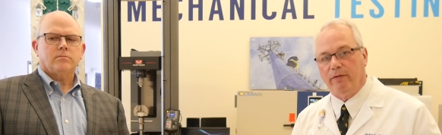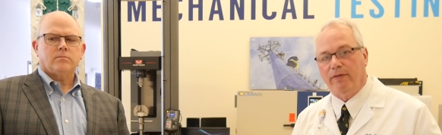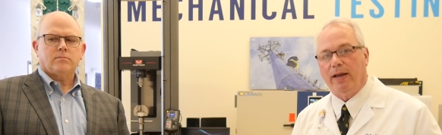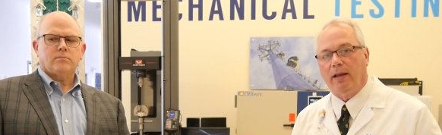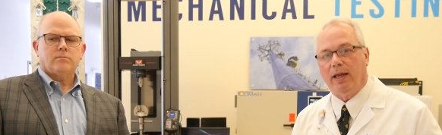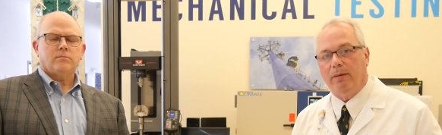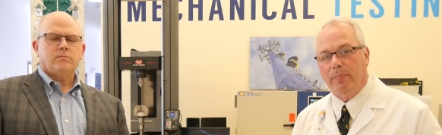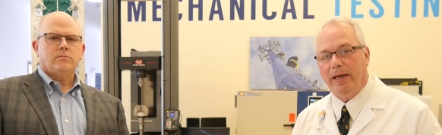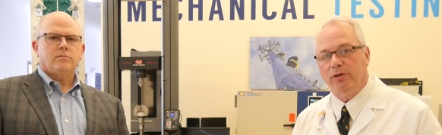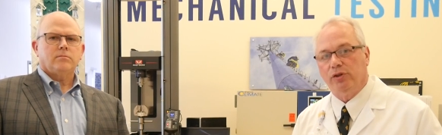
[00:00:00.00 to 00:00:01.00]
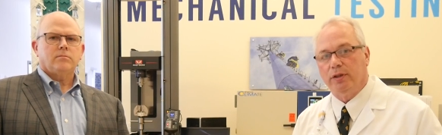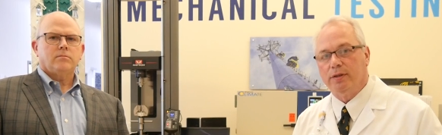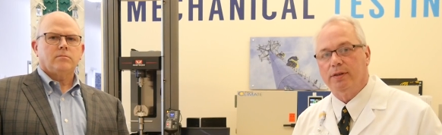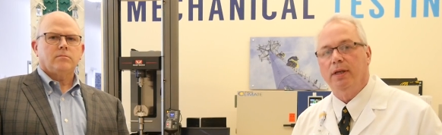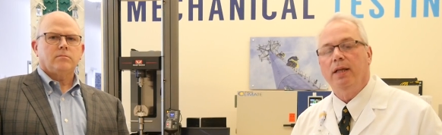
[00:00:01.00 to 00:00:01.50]
Speaker 1: to ventilate
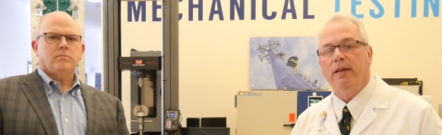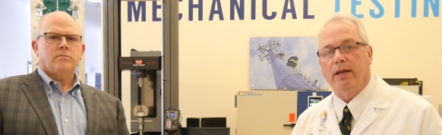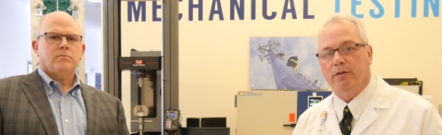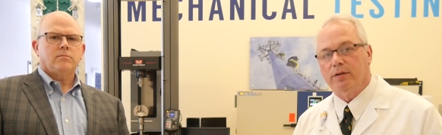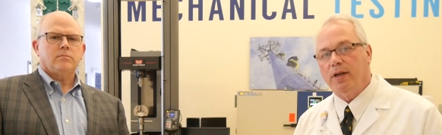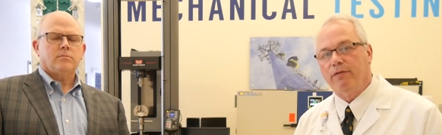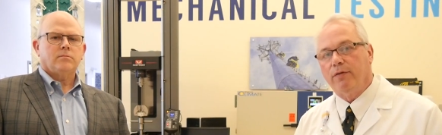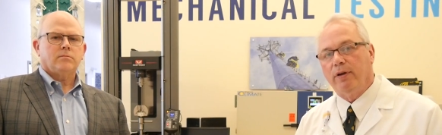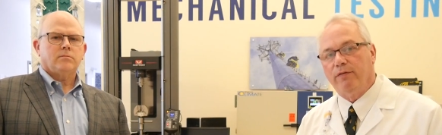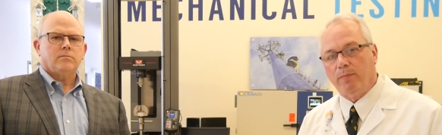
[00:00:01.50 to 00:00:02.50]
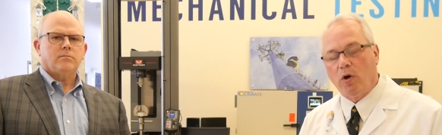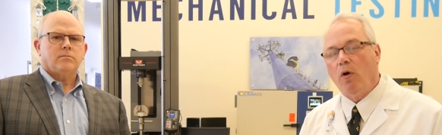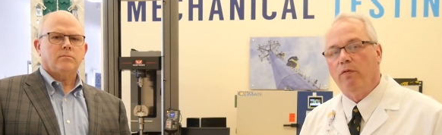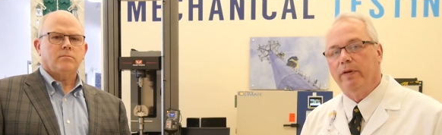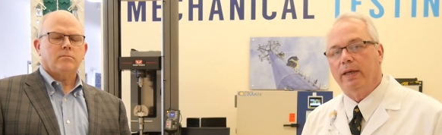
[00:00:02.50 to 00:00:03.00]
patients that are suffering from
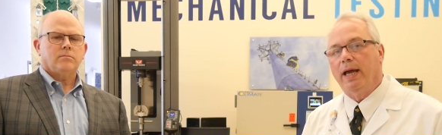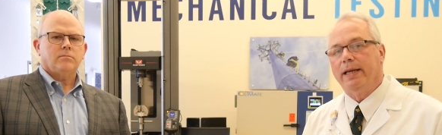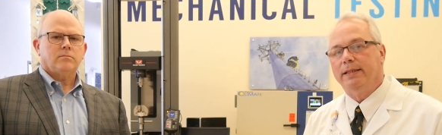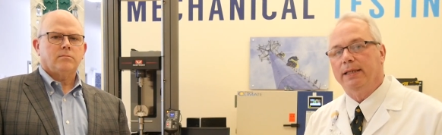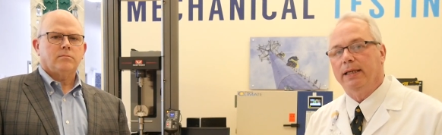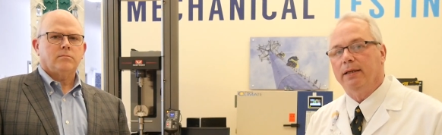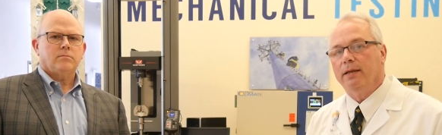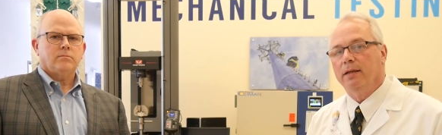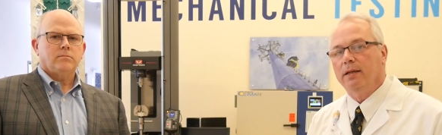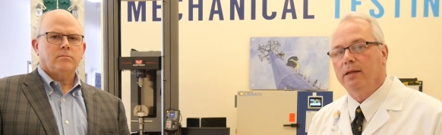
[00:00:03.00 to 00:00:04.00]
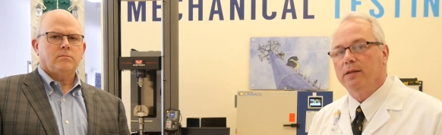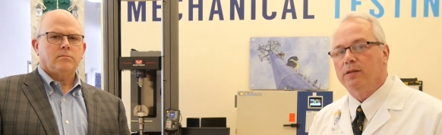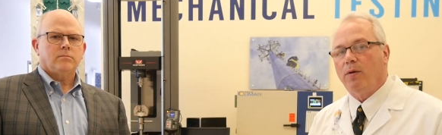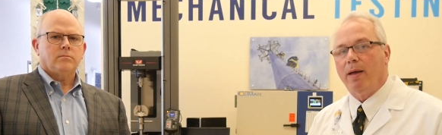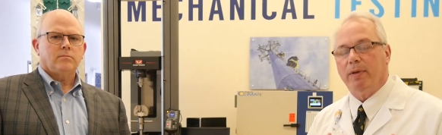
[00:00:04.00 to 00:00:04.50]
COVID-19.
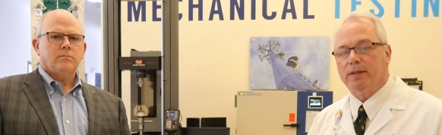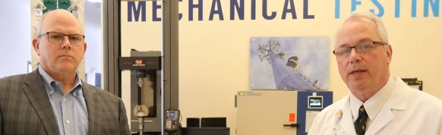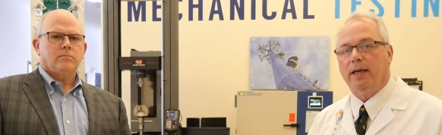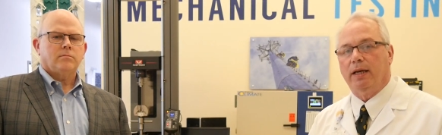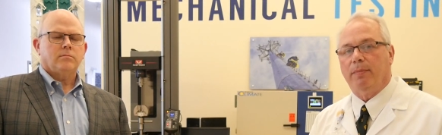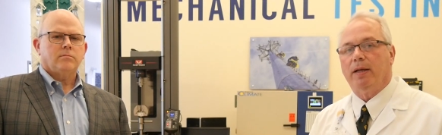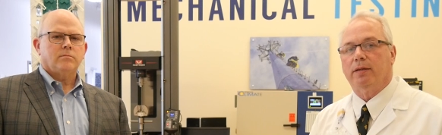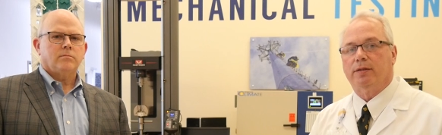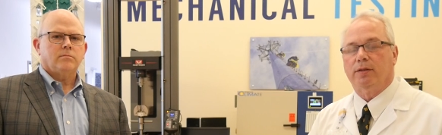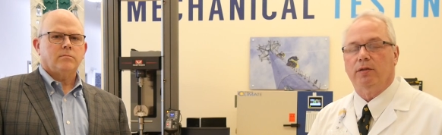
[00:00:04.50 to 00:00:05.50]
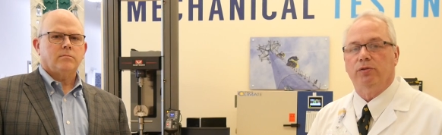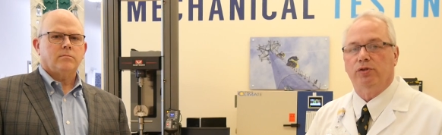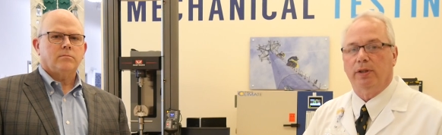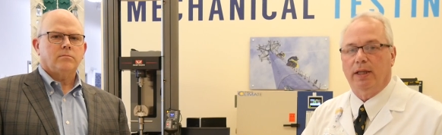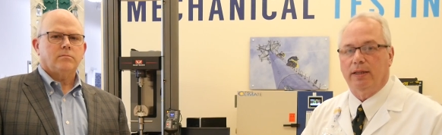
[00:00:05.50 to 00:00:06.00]
So I'm excited about the
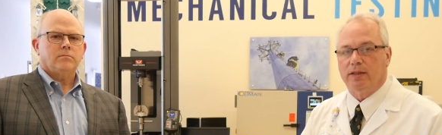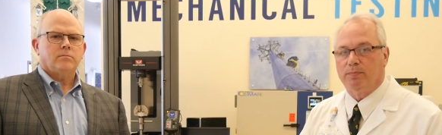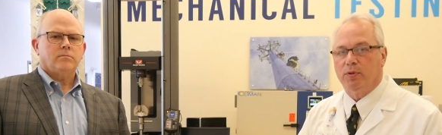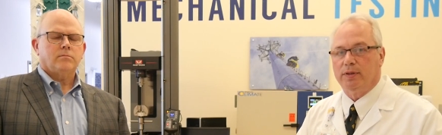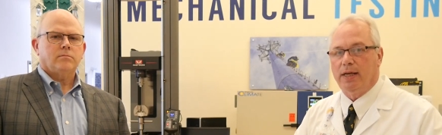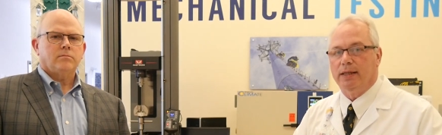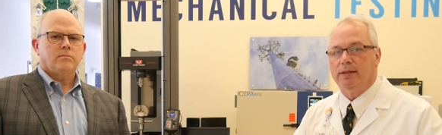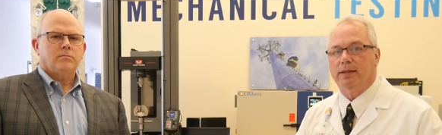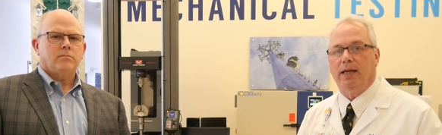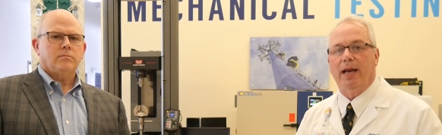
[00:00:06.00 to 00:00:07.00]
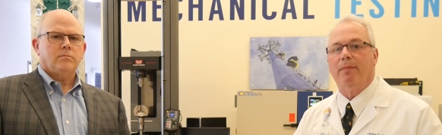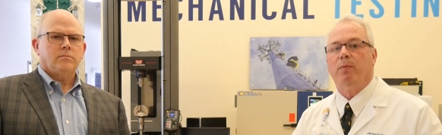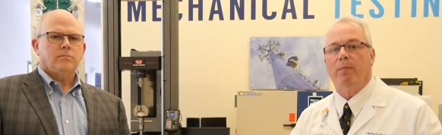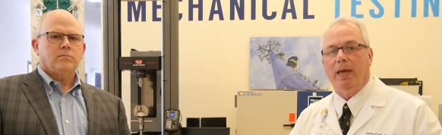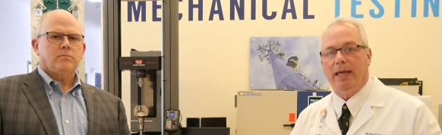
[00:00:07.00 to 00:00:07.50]
solution that this presents, and I'm
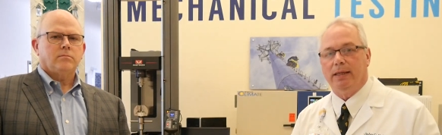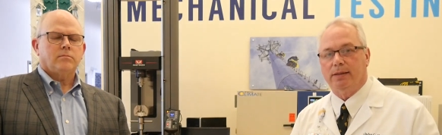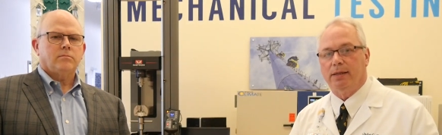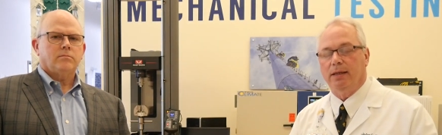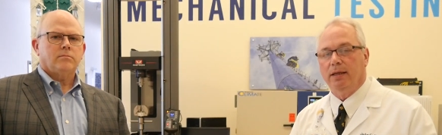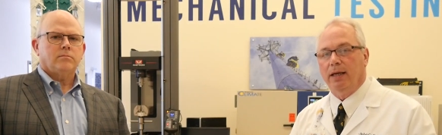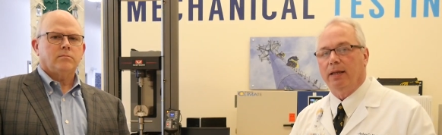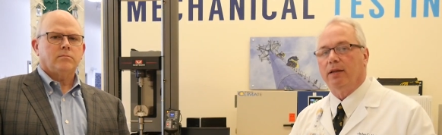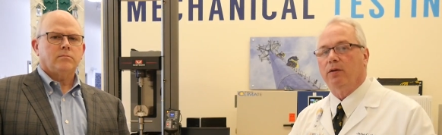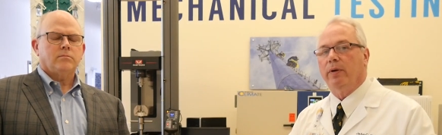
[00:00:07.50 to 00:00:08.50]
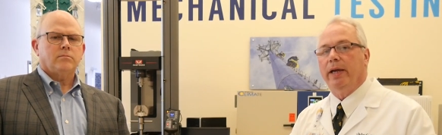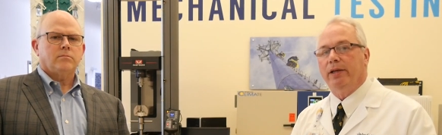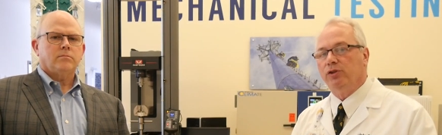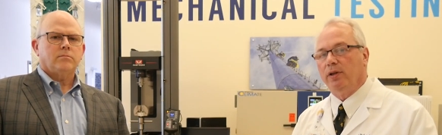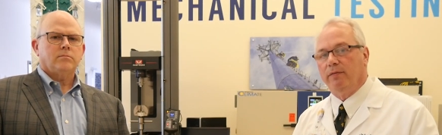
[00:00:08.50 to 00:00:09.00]
amazed at the
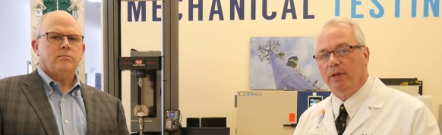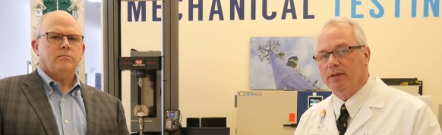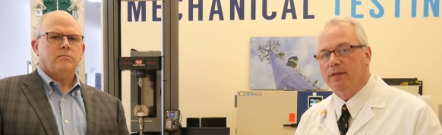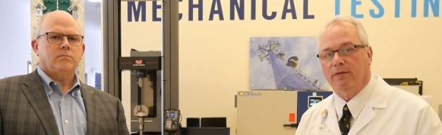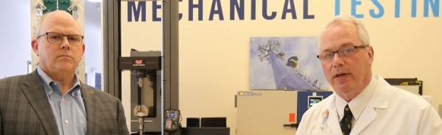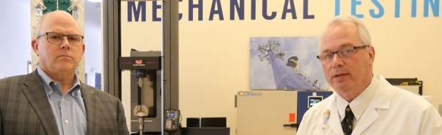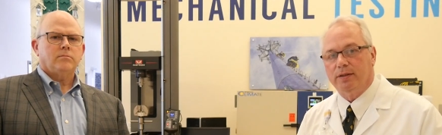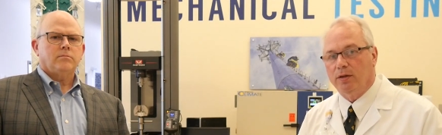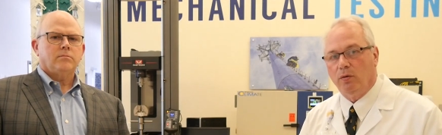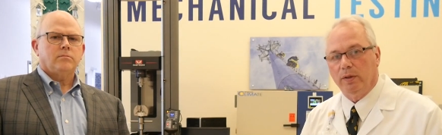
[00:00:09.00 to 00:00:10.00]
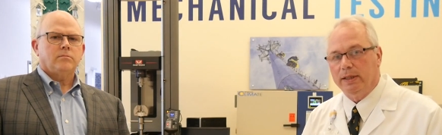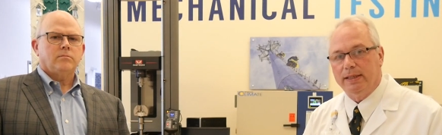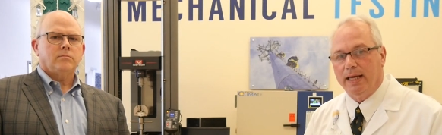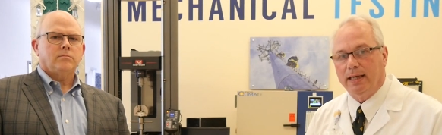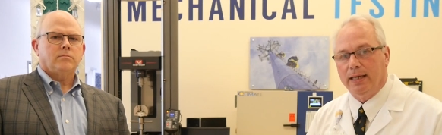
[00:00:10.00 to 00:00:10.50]
creation of this device in only
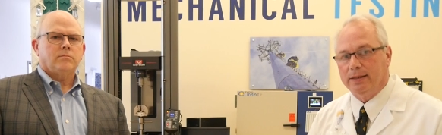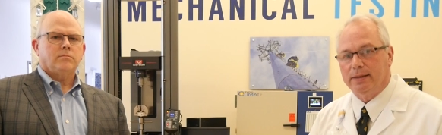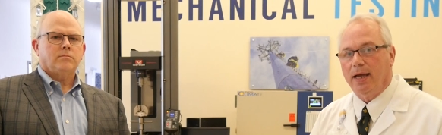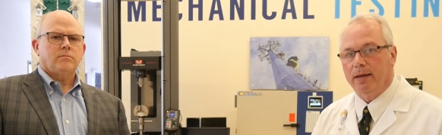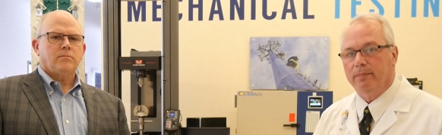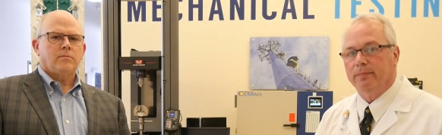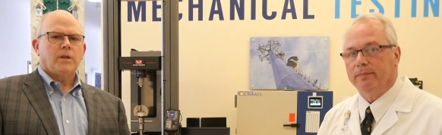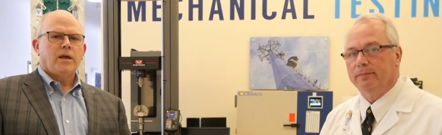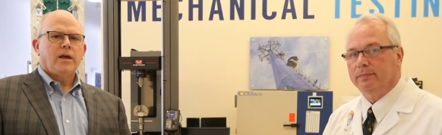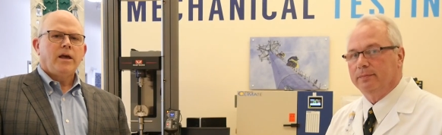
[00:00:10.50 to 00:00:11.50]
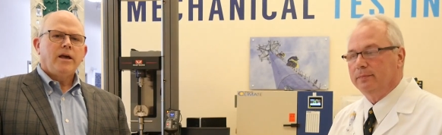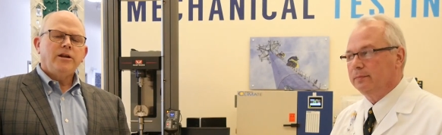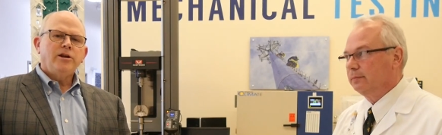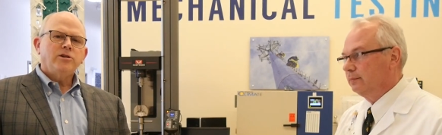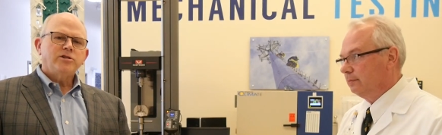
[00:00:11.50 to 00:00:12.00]
10 days' time.
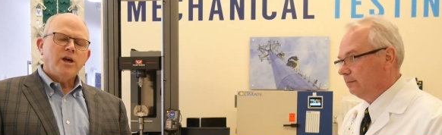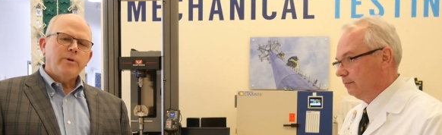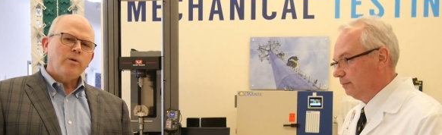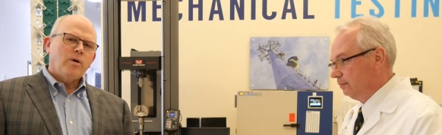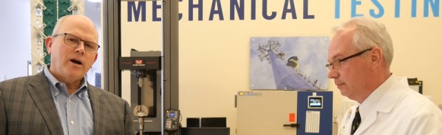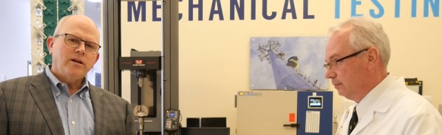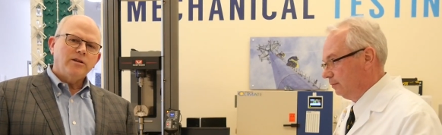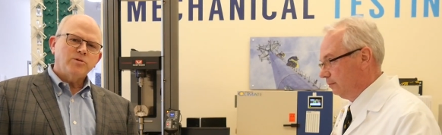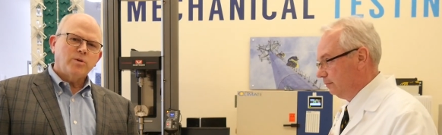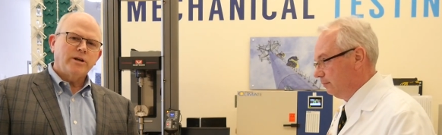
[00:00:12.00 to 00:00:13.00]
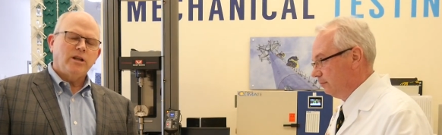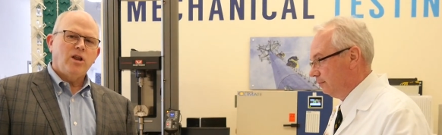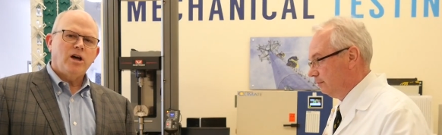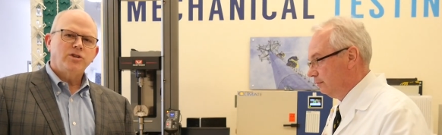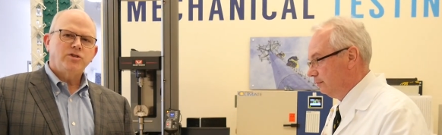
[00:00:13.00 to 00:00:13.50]
And here at JMA Wireless, we're going to
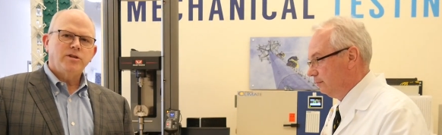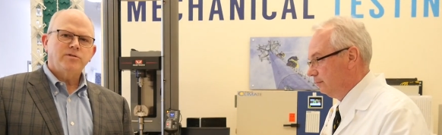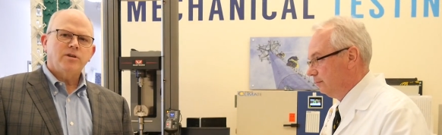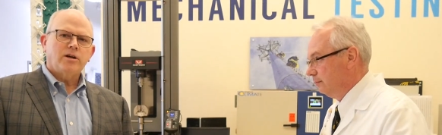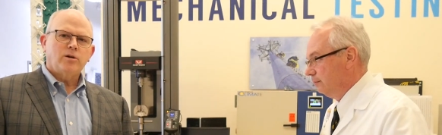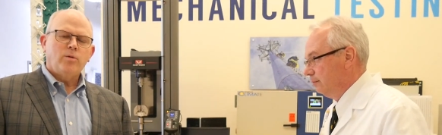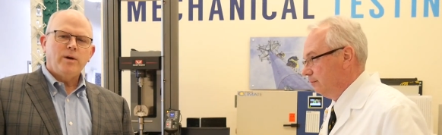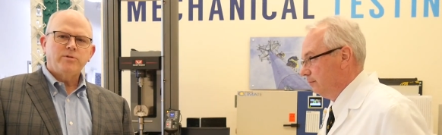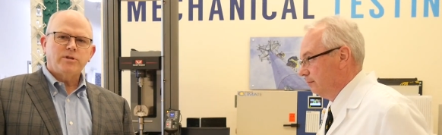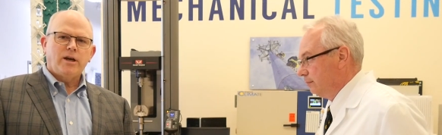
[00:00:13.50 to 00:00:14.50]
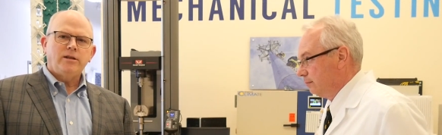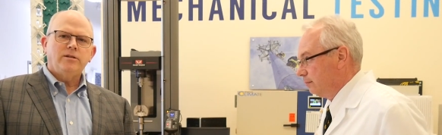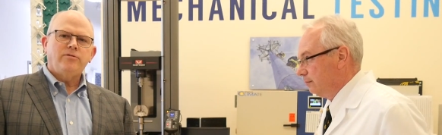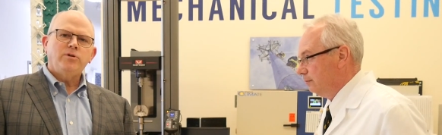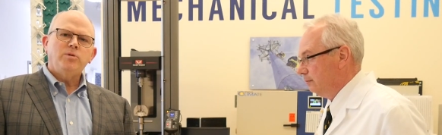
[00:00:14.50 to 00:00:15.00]
launch this on our website
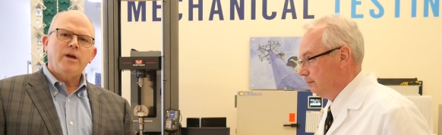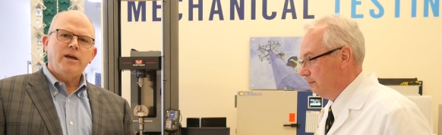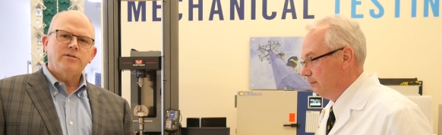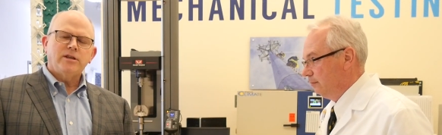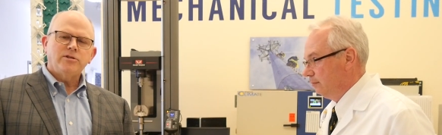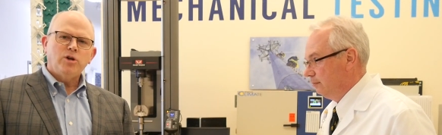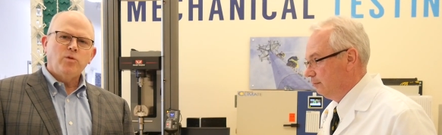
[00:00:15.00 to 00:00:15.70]
in a few
Speaker 2: days as an